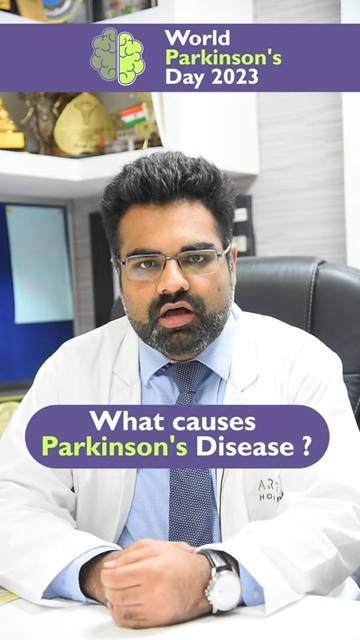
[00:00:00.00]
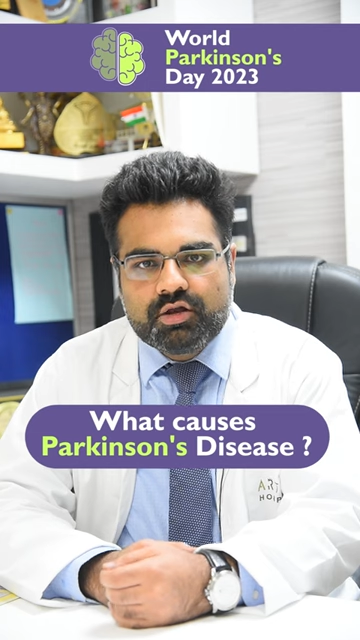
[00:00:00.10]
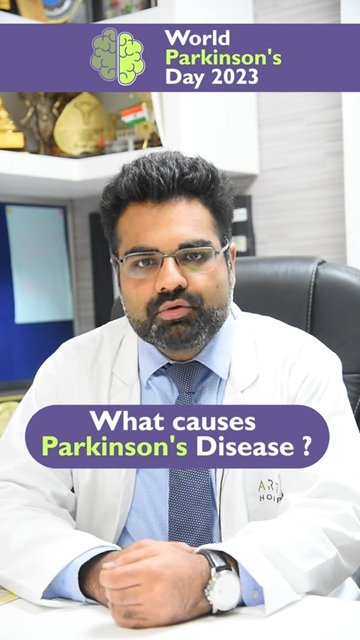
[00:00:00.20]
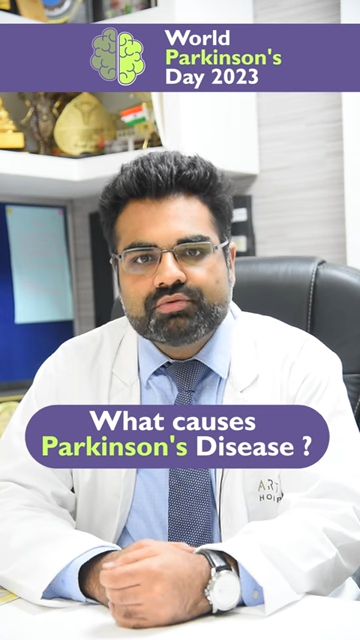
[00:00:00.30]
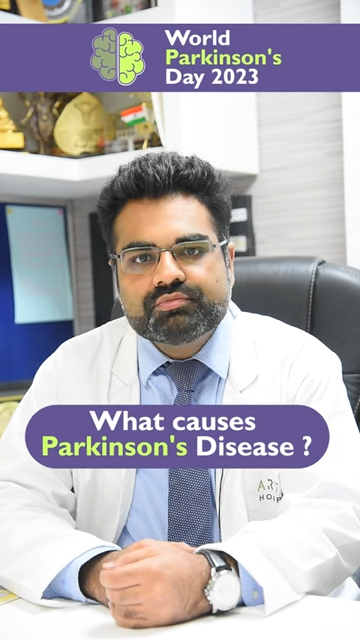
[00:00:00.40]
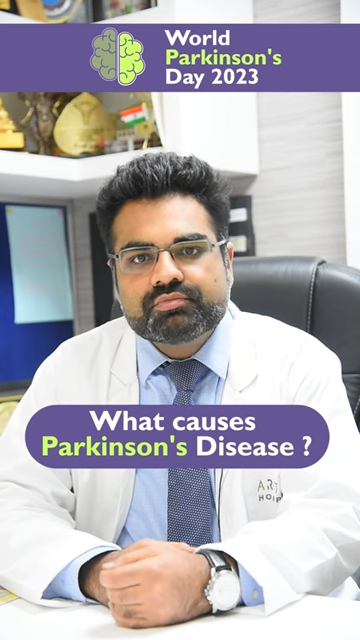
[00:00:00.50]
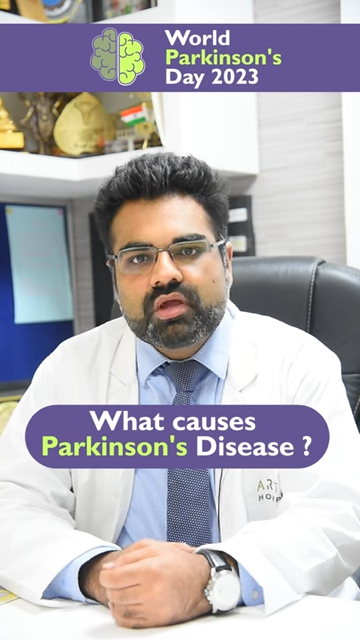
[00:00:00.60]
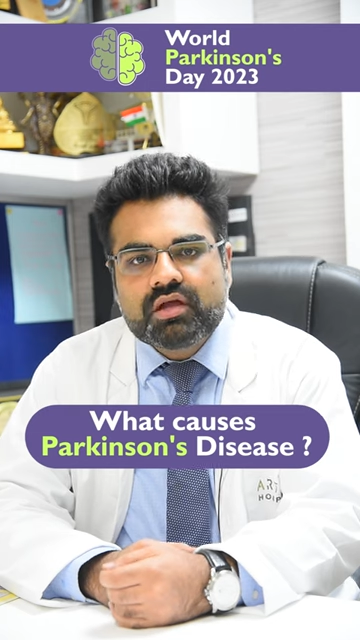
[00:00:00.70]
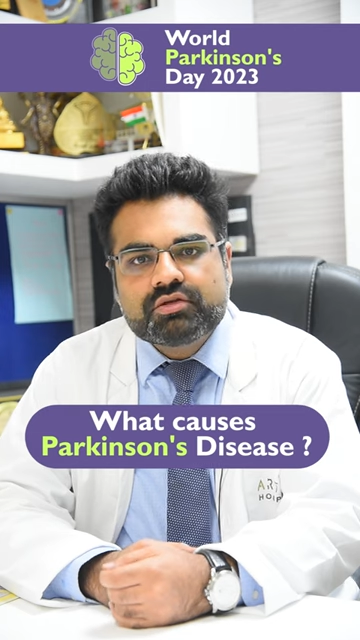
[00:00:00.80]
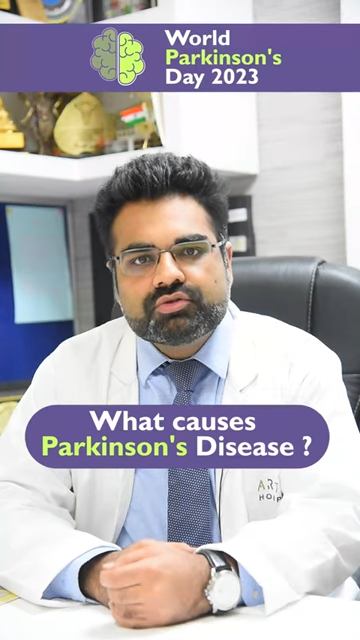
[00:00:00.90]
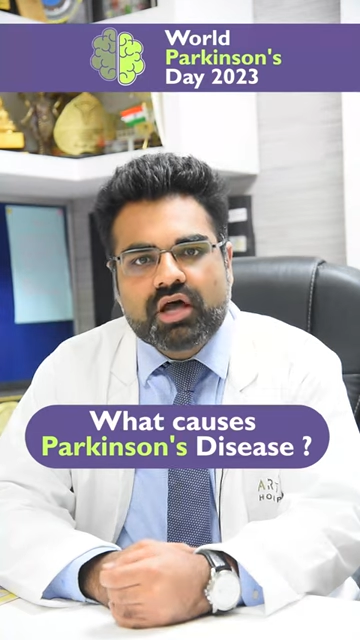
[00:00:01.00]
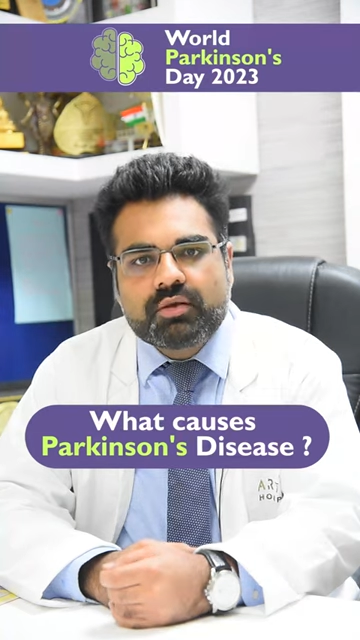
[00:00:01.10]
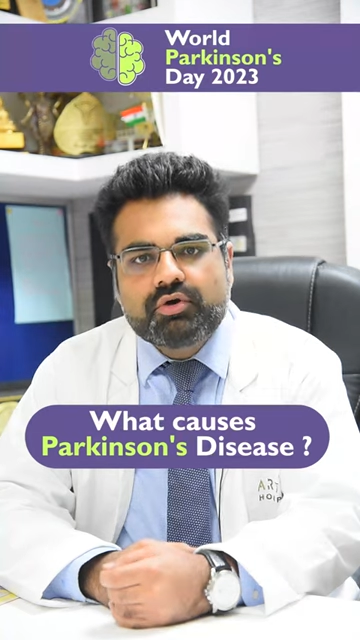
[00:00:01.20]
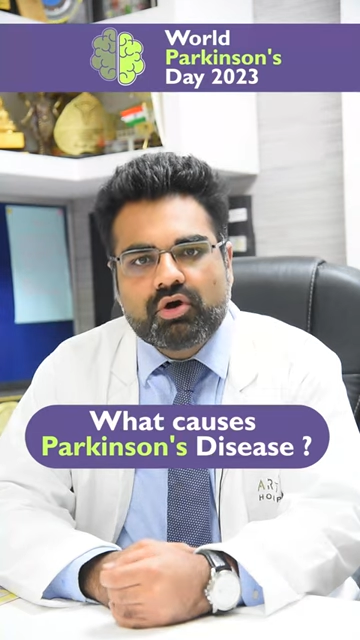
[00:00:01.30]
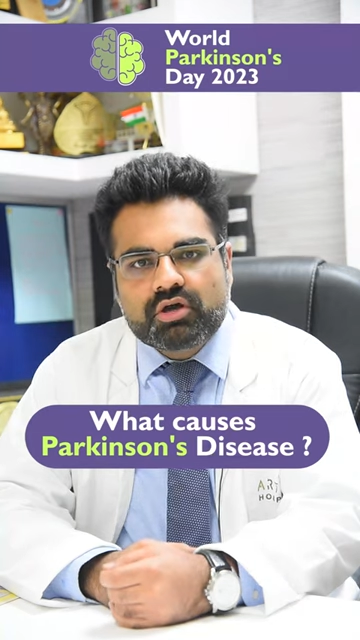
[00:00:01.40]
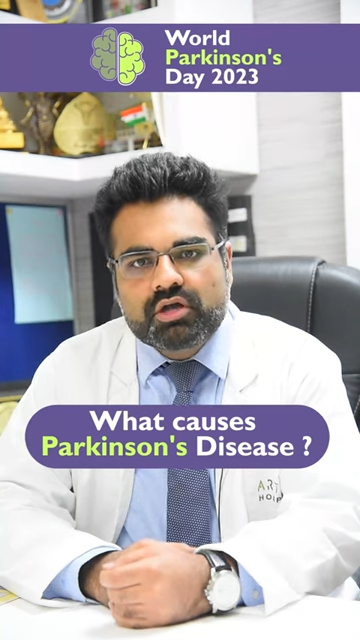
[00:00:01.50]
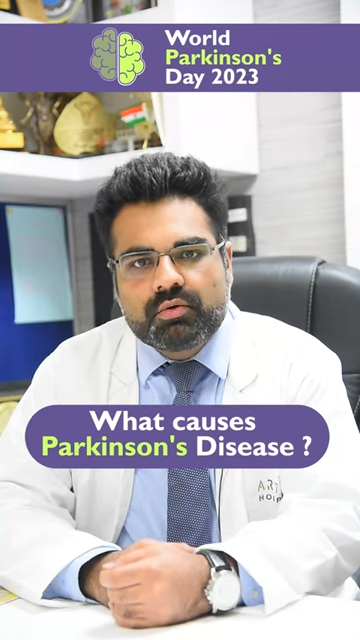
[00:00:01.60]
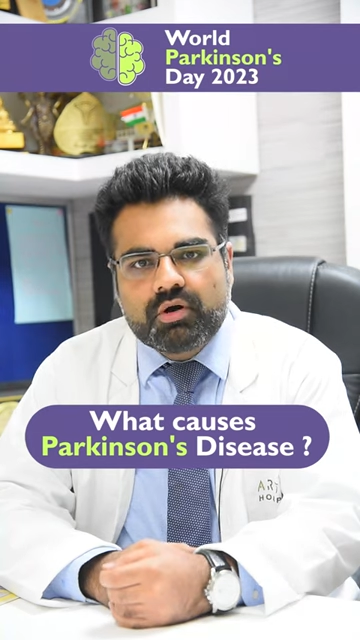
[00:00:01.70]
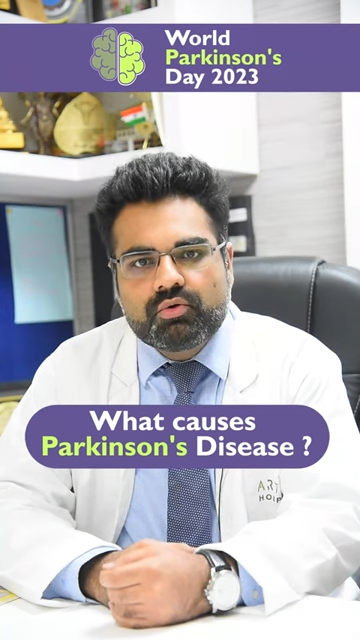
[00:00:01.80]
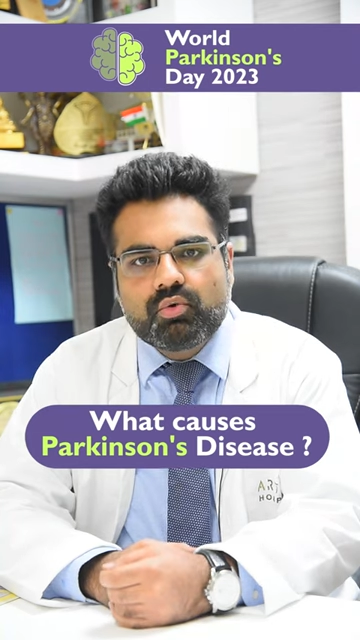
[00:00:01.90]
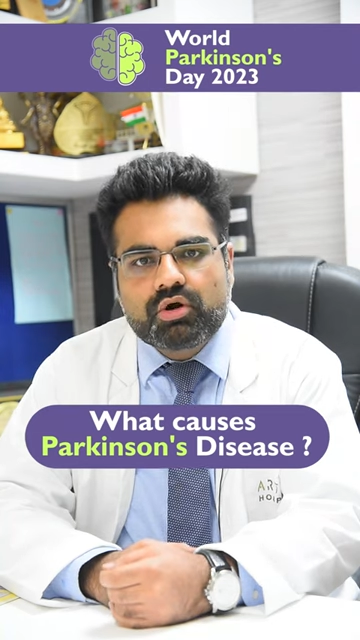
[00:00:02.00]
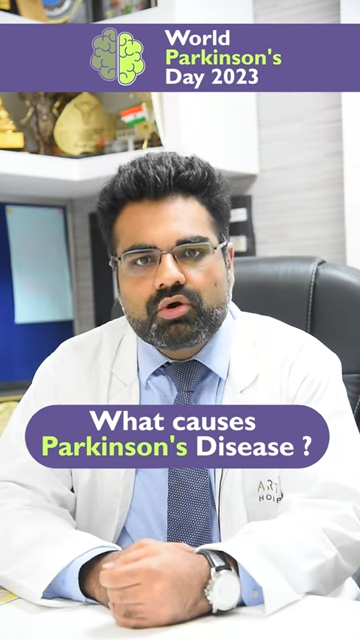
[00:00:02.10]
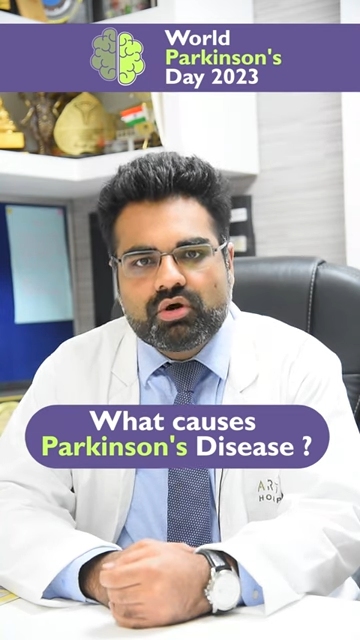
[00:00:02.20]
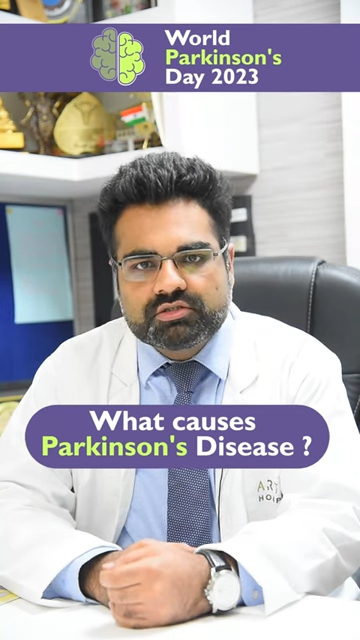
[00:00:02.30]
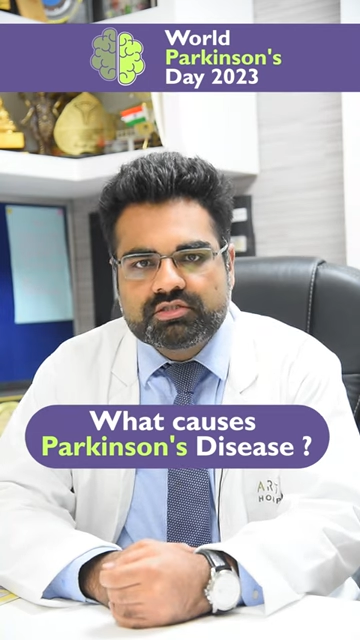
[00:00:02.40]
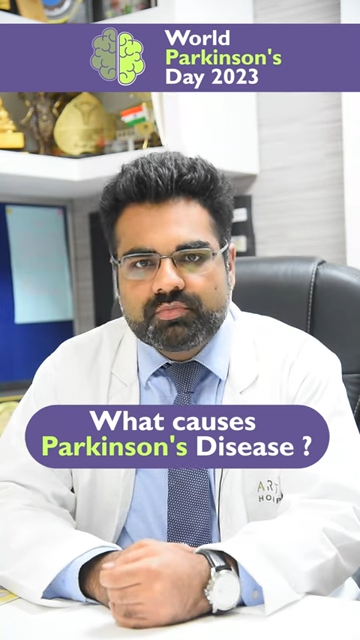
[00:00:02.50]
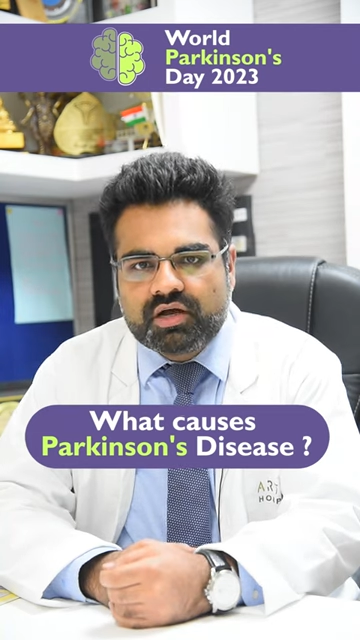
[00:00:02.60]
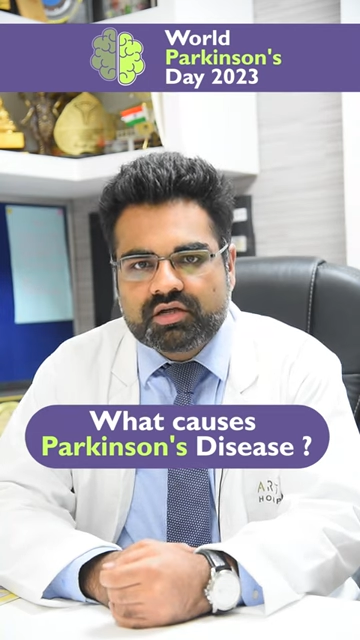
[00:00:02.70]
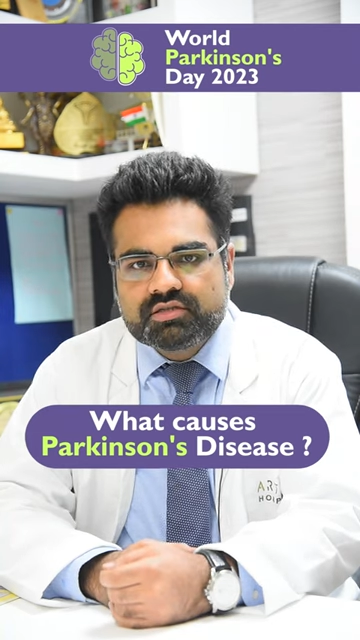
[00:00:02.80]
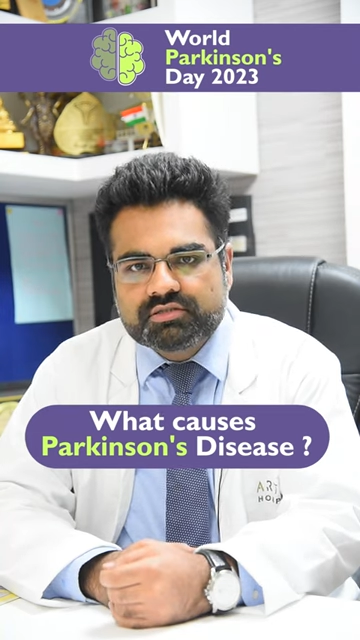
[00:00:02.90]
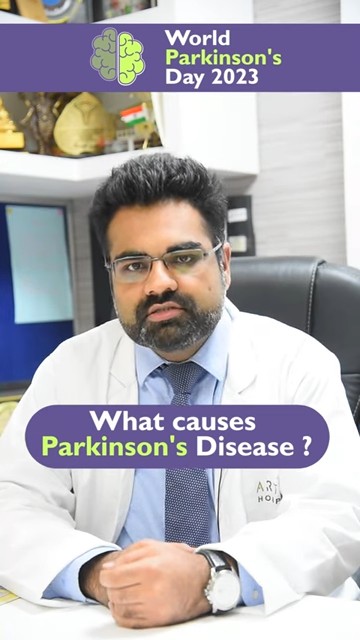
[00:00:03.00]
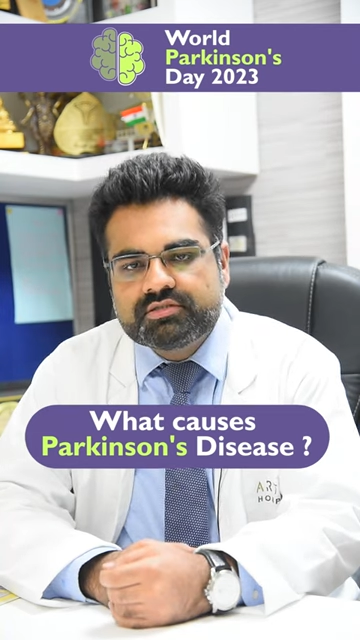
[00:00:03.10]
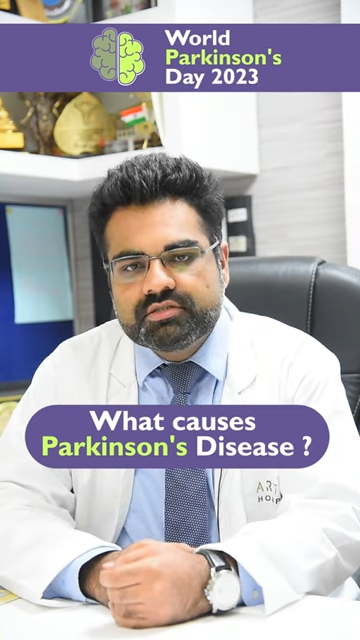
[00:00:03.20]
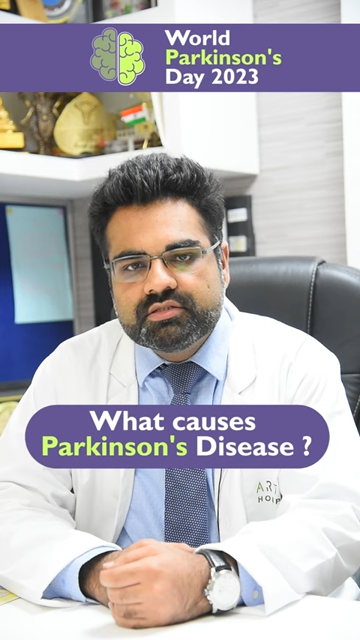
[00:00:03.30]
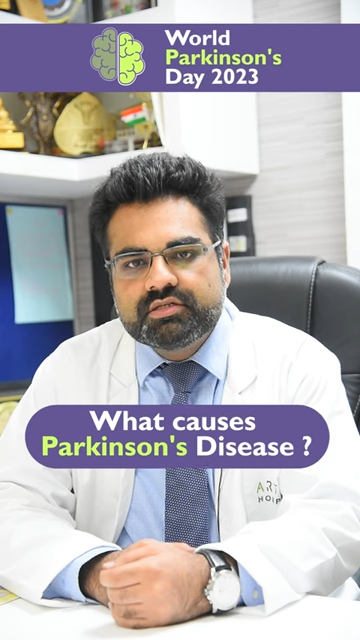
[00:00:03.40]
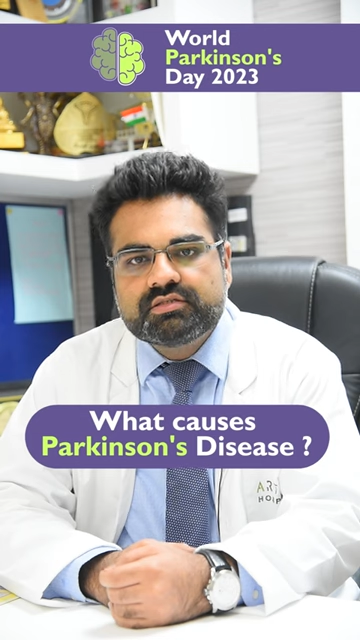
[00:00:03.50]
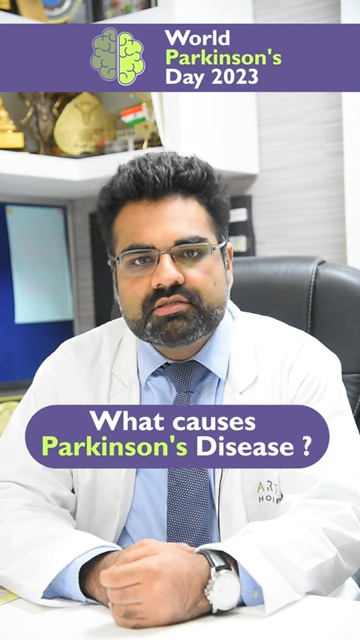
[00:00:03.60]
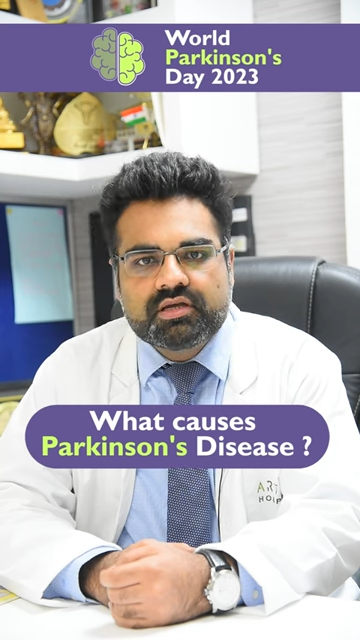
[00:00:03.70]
Hello. So I'll be talking about what causes Parkinson's disease.